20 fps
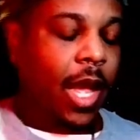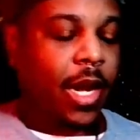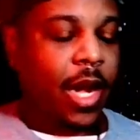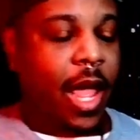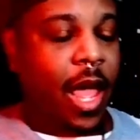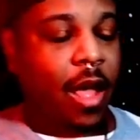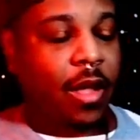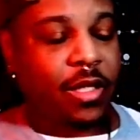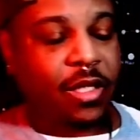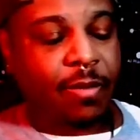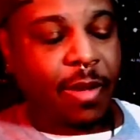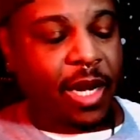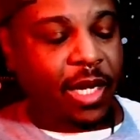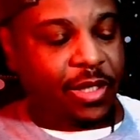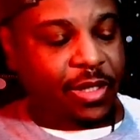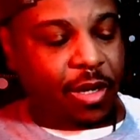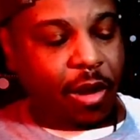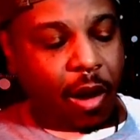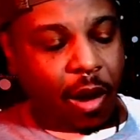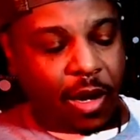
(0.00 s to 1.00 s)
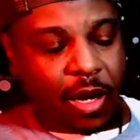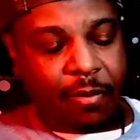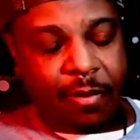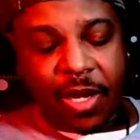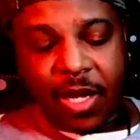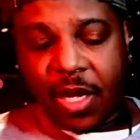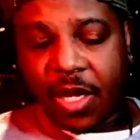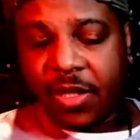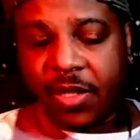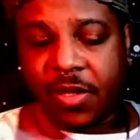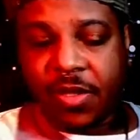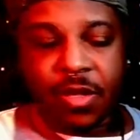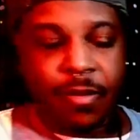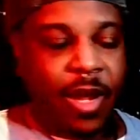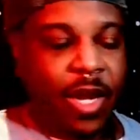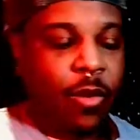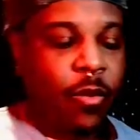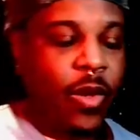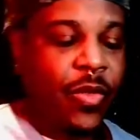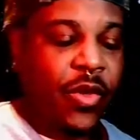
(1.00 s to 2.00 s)
And now somebody's guarded because if
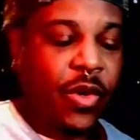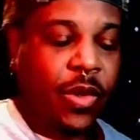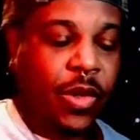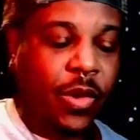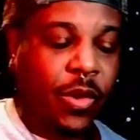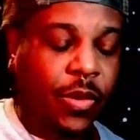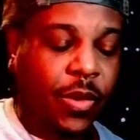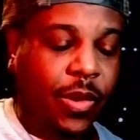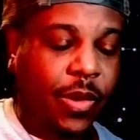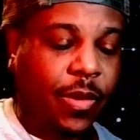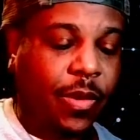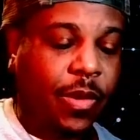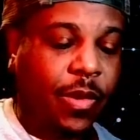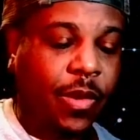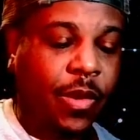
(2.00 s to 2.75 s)
somebody went through you,